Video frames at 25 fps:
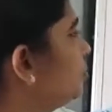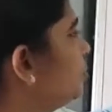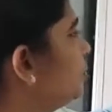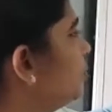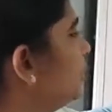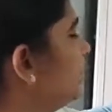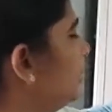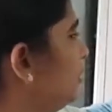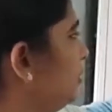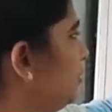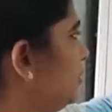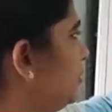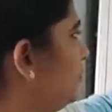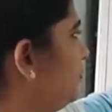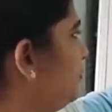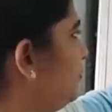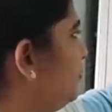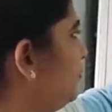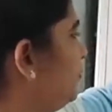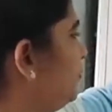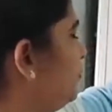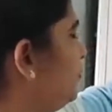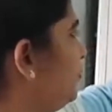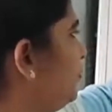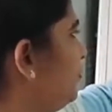in the
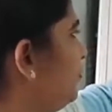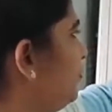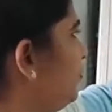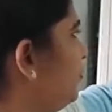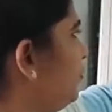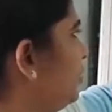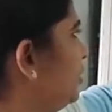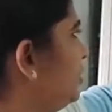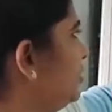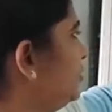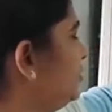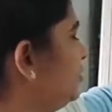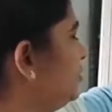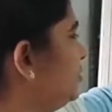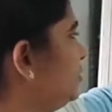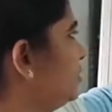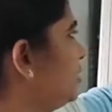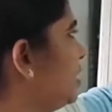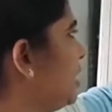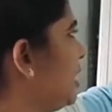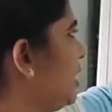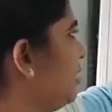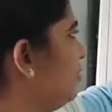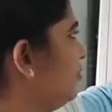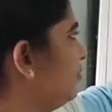first
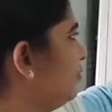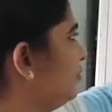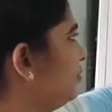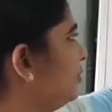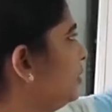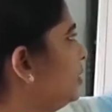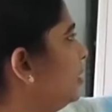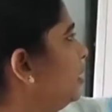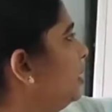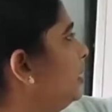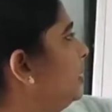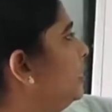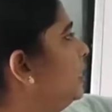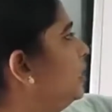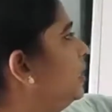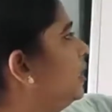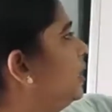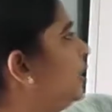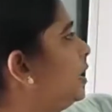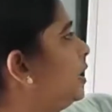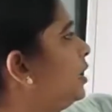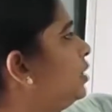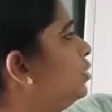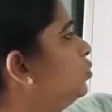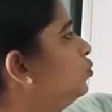half,
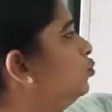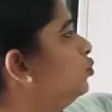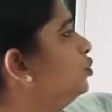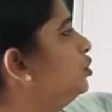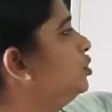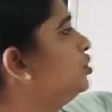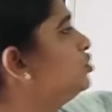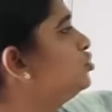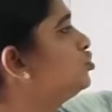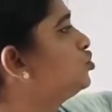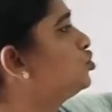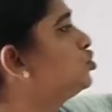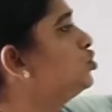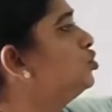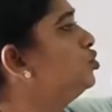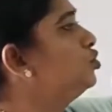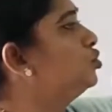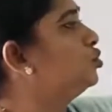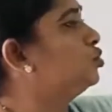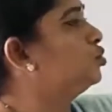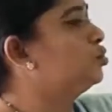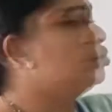and would, should,